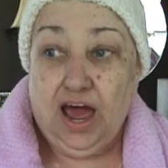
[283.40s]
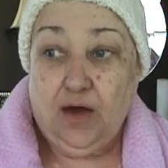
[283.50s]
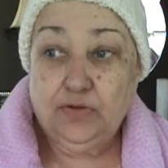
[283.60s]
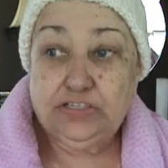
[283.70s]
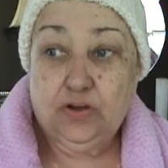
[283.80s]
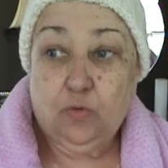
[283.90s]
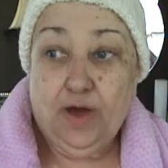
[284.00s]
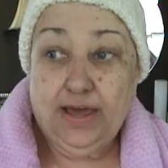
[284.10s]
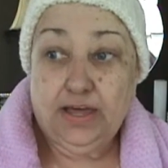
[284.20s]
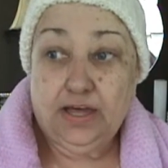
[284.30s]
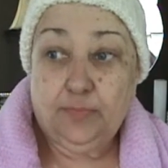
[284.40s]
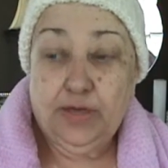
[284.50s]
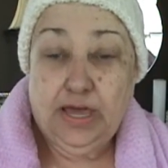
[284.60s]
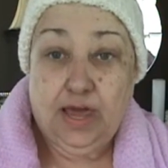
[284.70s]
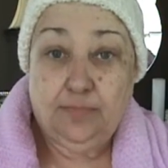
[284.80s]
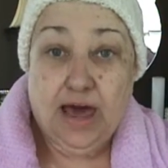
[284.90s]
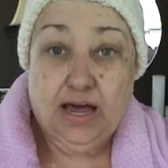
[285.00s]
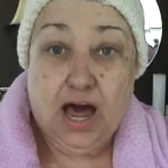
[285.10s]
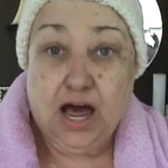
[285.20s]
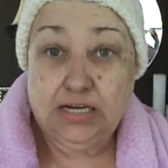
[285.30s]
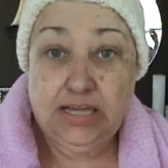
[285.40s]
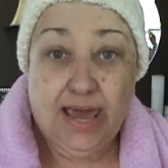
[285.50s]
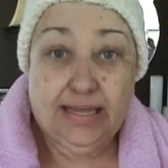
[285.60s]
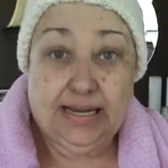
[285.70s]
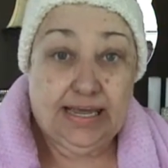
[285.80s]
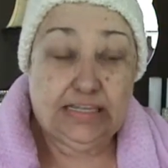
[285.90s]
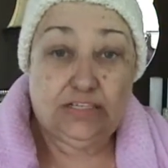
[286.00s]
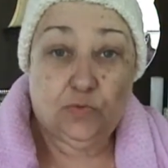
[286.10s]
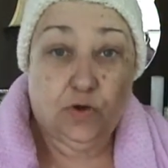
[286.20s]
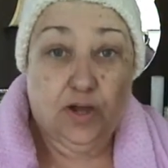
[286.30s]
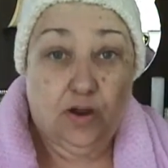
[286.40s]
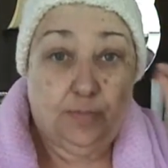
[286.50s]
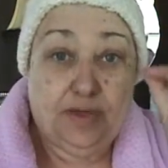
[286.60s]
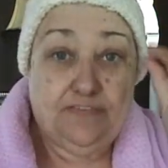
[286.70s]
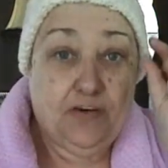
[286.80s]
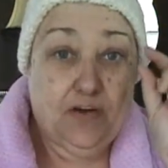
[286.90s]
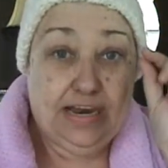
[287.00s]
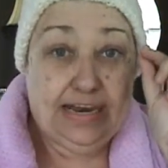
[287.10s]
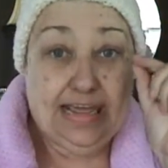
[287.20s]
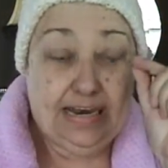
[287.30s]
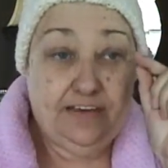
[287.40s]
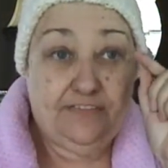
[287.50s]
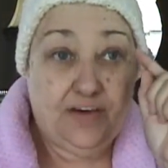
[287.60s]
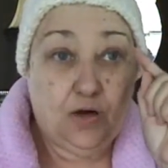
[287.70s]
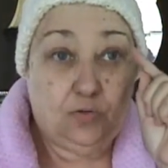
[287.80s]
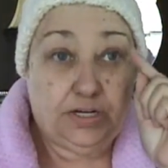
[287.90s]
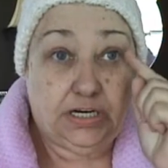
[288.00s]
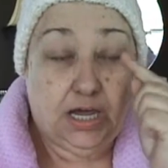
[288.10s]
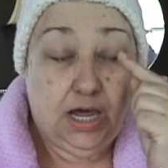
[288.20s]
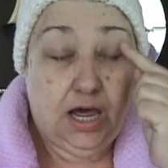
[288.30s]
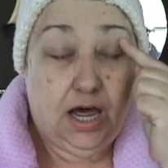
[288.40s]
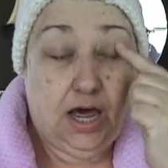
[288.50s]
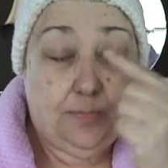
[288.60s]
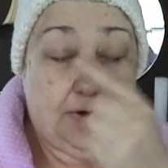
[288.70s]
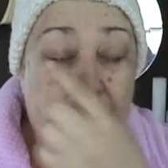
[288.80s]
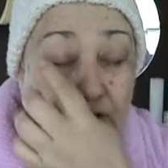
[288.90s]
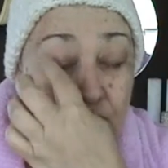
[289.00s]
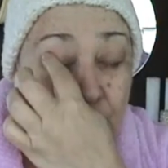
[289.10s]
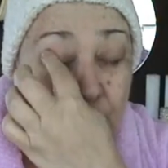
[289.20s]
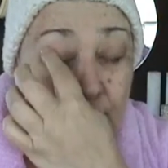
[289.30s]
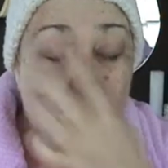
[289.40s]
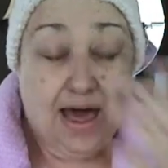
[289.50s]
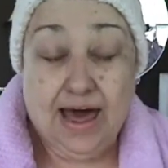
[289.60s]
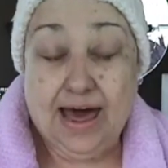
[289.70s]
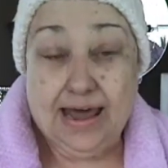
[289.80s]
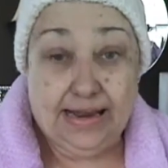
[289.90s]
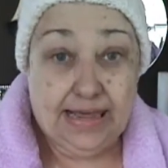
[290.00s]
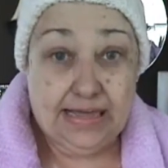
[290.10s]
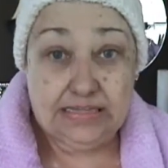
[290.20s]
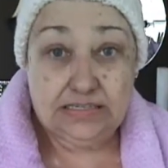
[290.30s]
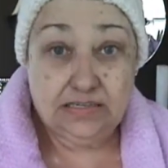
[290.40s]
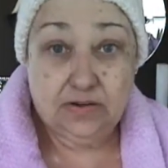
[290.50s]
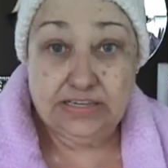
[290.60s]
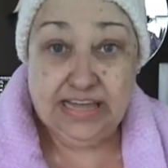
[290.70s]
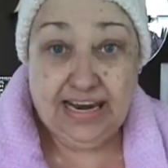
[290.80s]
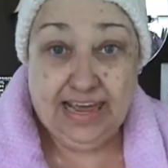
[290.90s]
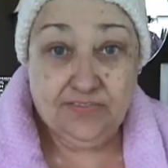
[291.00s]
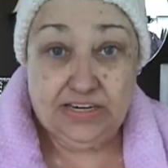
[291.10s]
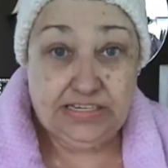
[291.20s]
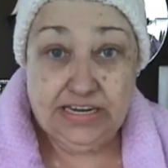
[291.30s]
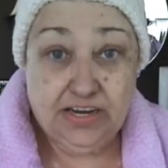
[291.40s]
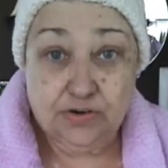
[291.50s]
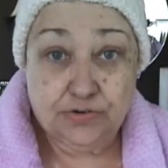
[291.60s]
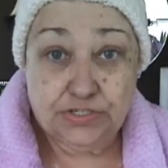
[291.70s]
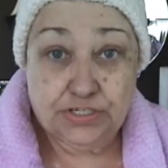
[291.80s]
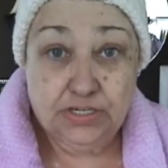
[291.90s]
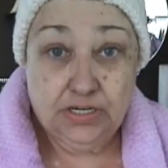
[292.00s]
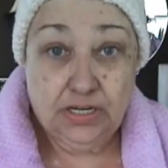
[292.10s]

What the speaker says: I was going to wake up and my contact lens were going to be very neatly folded up under my eyelids because I didn't have any tears.